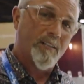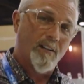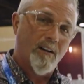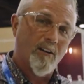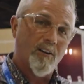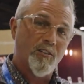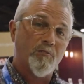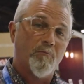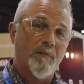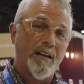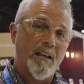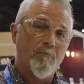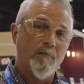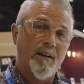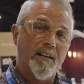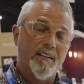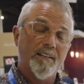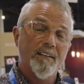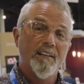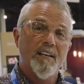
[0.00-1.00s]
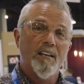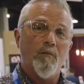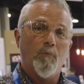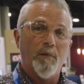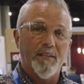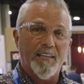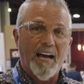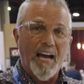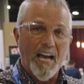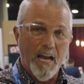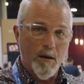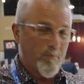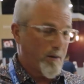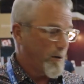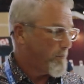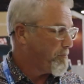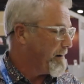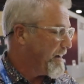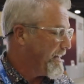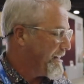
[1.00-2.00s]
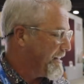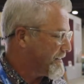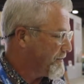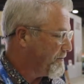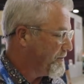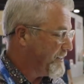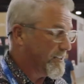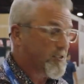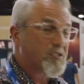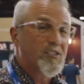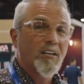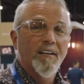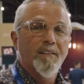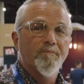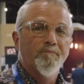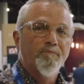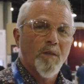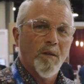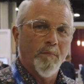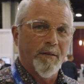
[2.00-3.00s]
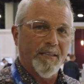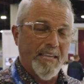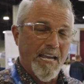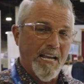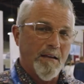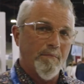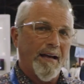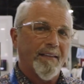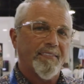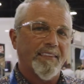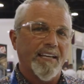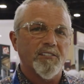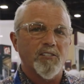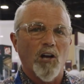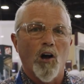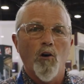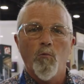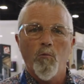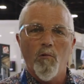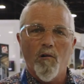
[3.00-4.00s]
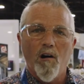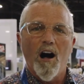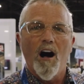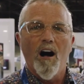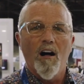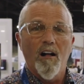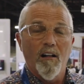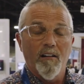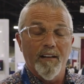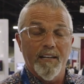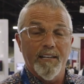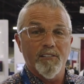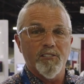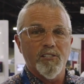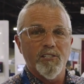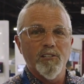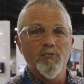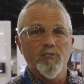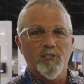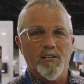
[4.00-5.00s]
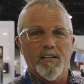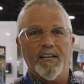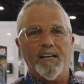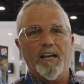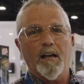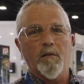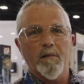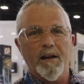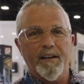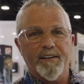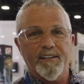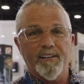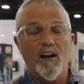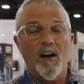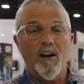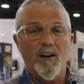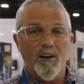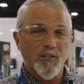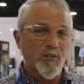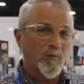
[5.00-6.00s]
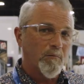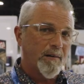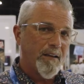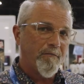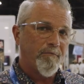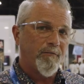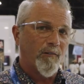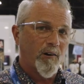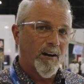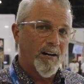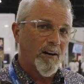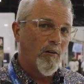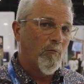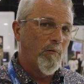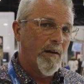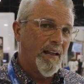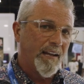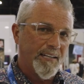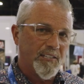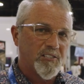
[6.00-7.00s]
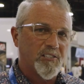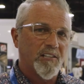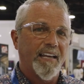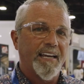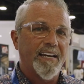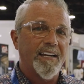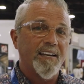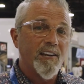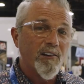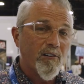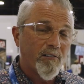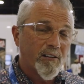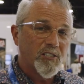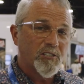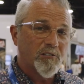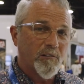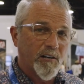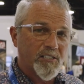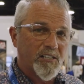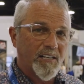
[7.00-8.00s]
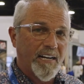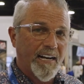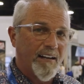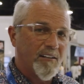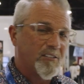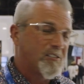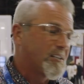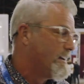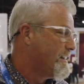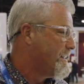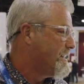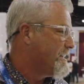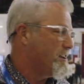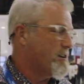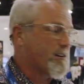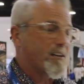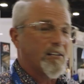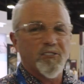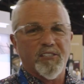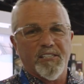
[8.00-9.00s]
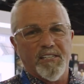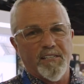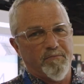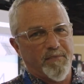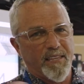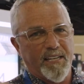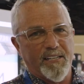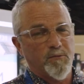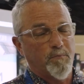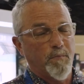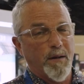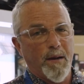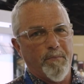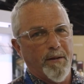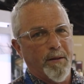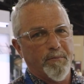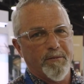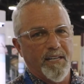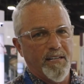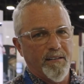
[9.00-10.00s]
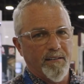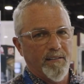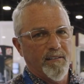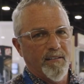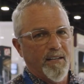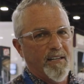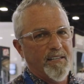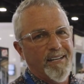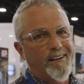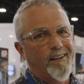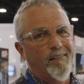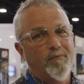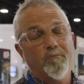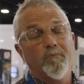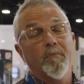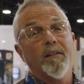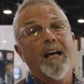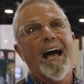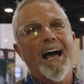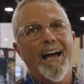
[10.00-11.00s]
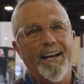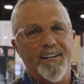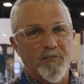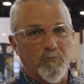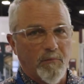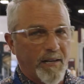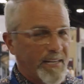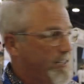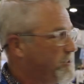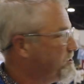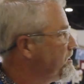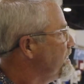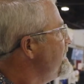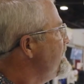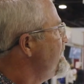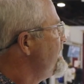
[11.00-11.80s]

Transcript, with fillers: to an R21 with a hybrid product of this. But think about this, a wall is usually around an R24 on a well-insulated new construction house. You can see things bump up to, you know, high 20s,